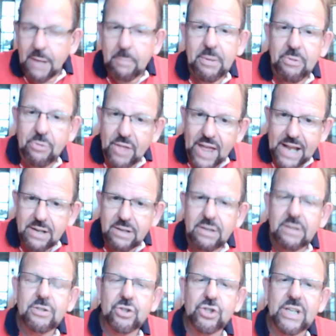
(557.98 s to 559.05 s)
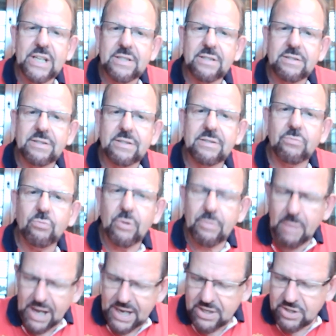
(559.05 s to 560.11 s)
But then Jesus
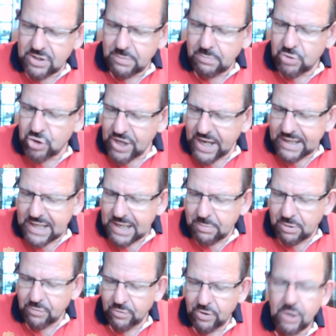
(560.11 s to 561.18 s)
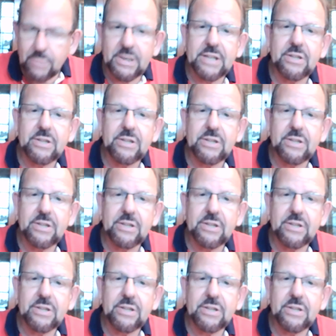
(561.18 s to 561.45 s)
reminds them gently but firmly